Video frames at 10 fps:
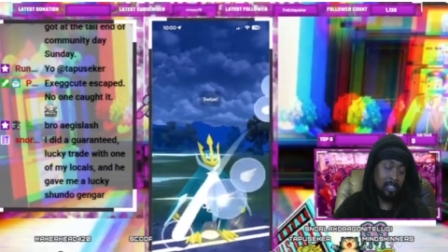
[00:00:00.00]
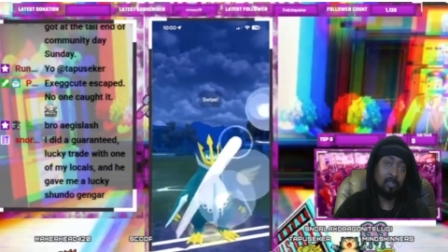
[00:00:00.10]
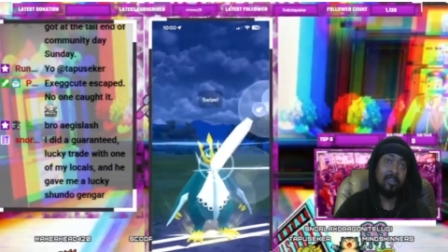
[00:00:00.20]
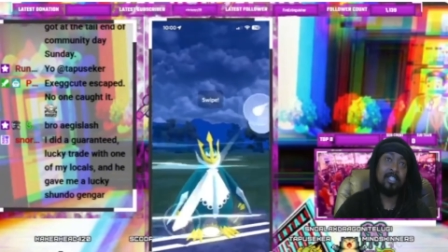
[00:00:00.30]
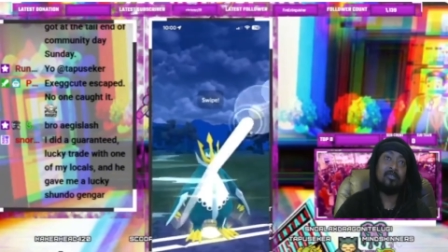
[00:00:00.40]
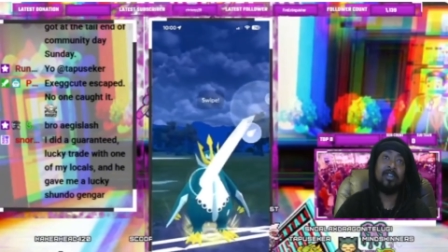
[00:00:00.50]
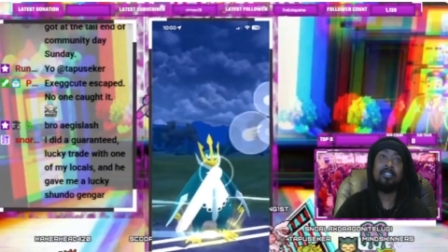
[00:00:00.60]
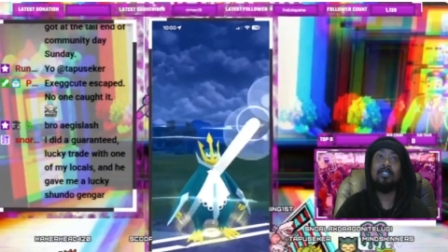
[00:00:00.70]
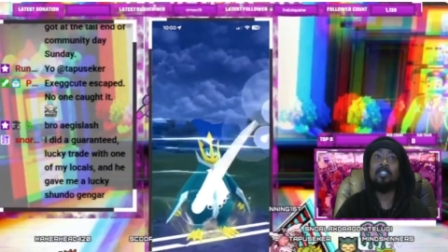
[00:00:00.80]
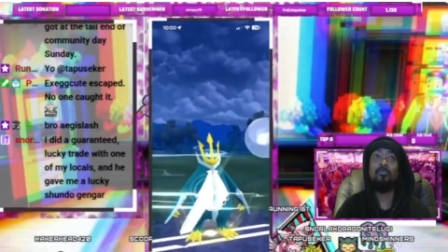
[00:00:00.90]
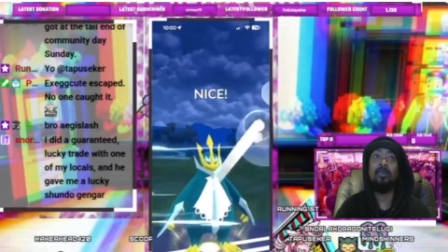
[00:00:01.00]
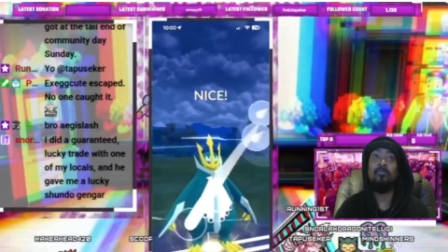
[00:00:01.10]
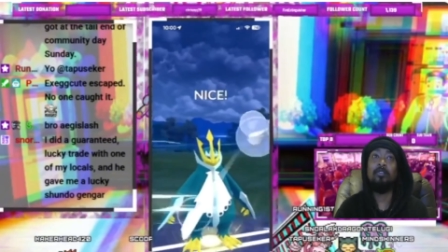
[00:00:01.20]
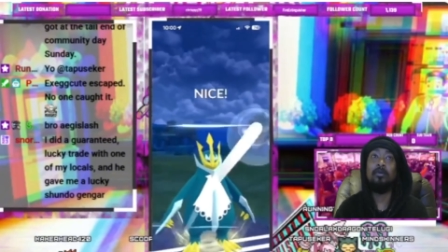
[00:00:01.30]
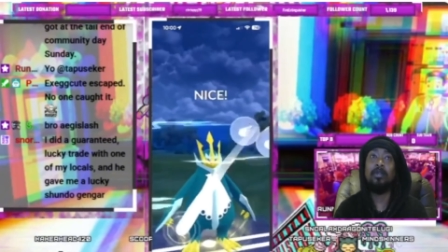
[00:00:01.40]
the right direction is
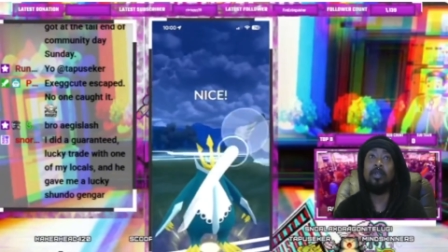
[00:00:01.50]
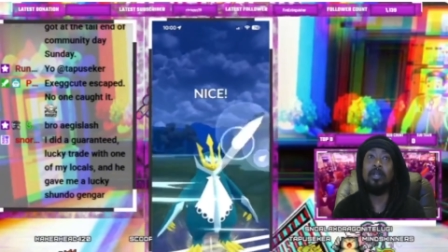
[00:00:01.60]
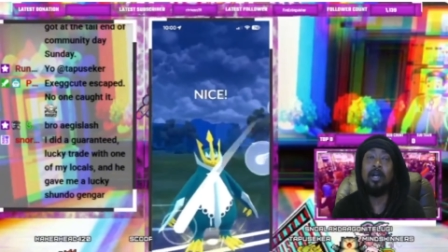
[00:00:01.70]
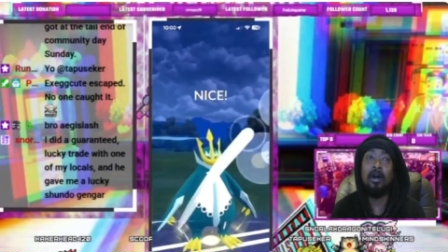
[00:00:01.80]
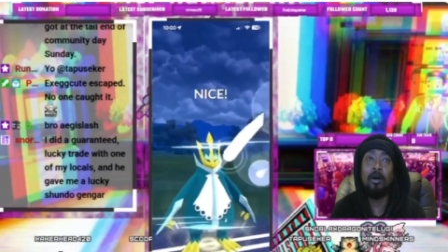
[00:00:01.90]
pivotal here.